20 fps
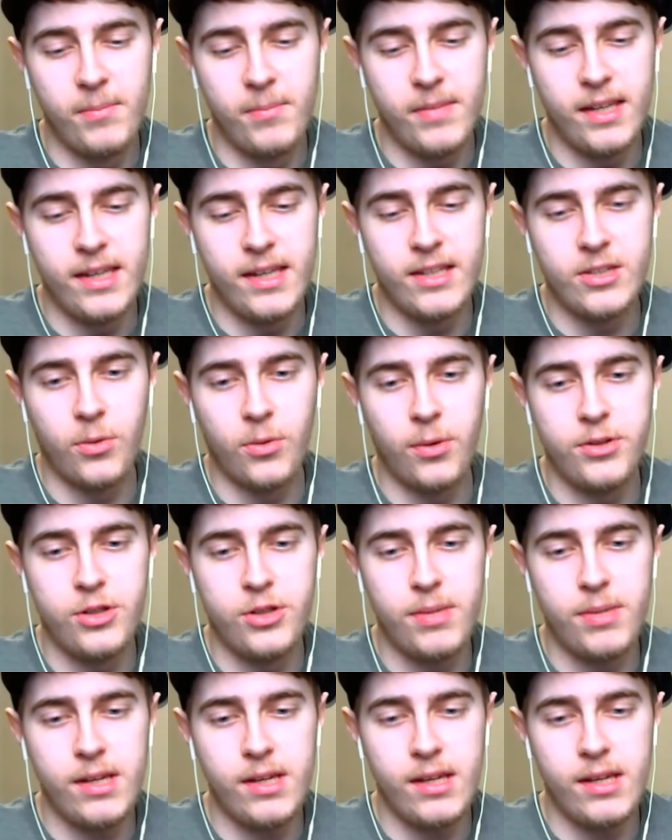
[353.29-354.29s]
is going to
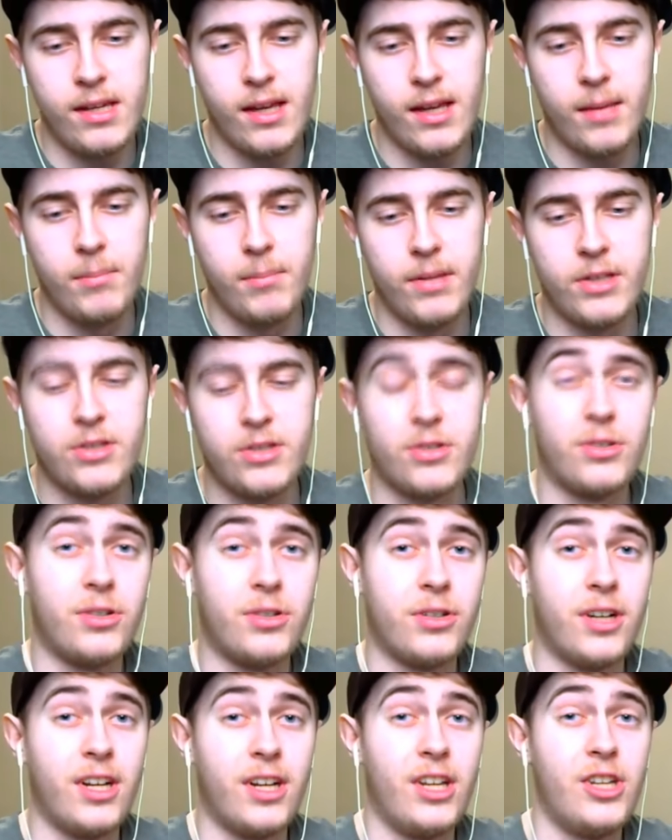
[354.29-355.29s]
be
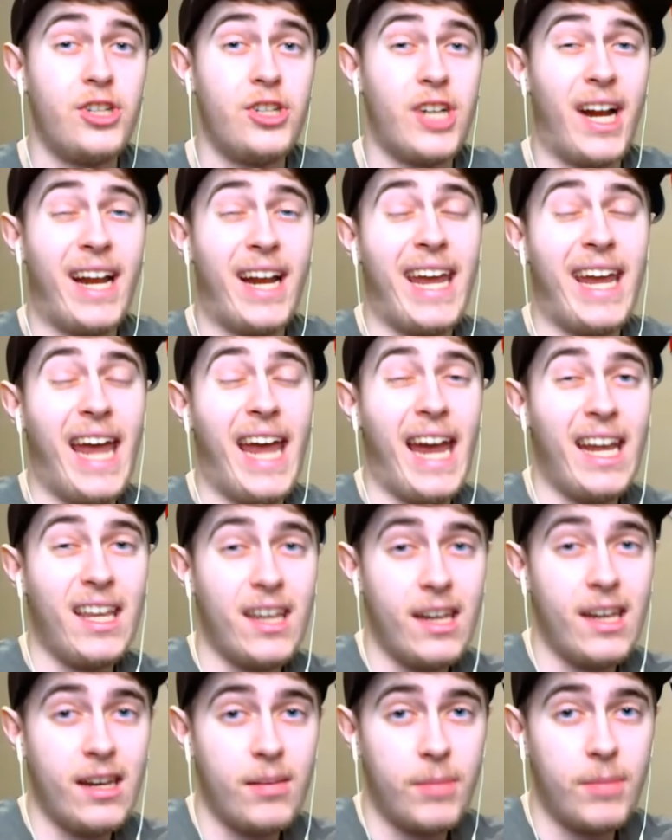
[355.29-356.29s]
Mr. Jedi
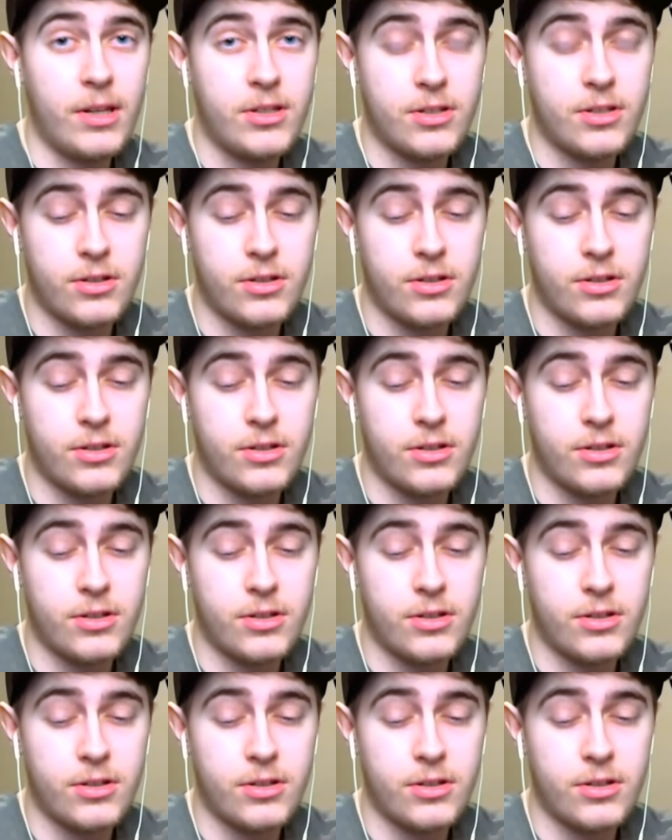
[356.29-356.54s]
Anakin, Mr.